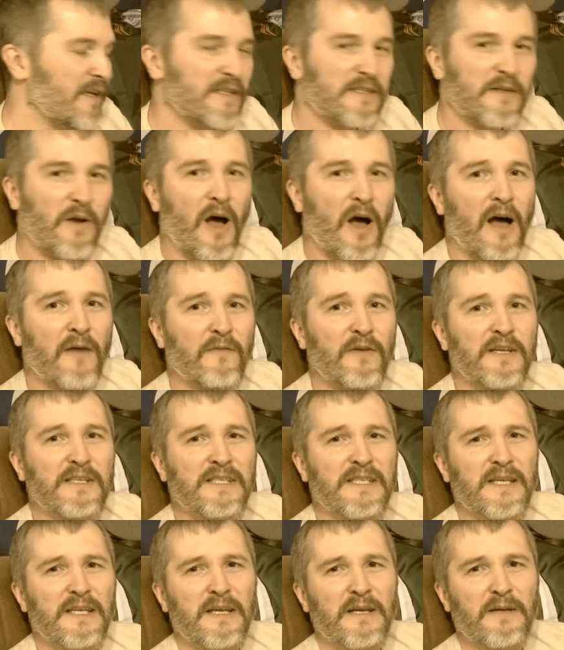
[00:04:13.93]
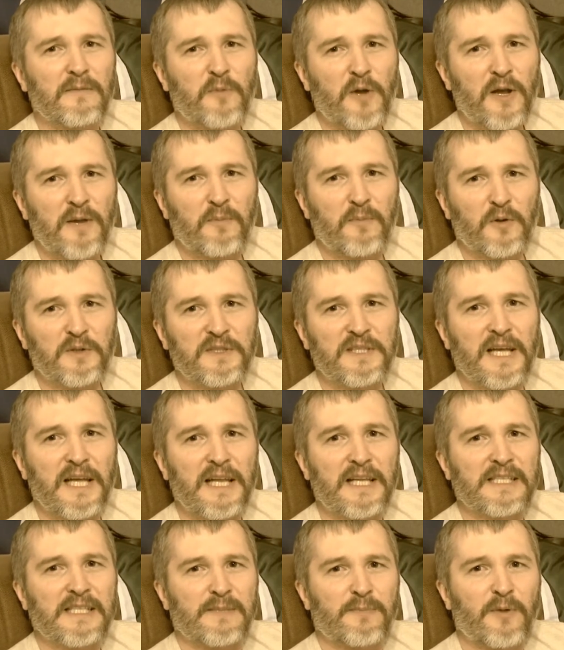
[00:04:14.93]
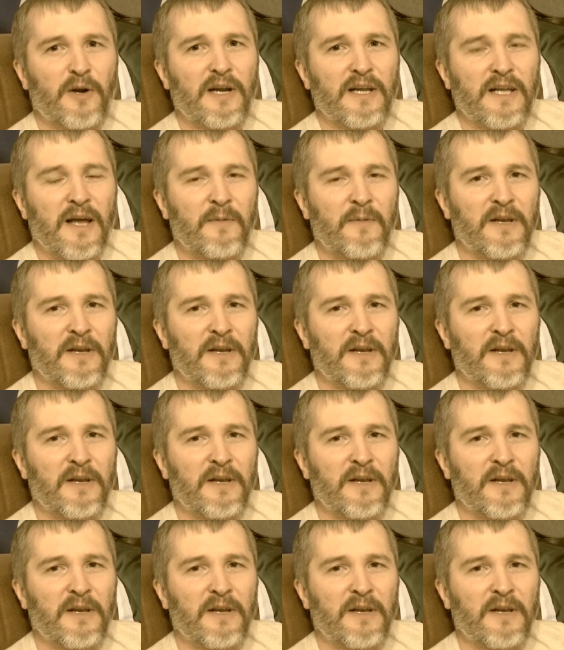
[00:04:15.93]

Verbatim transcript: So obviously people did experience,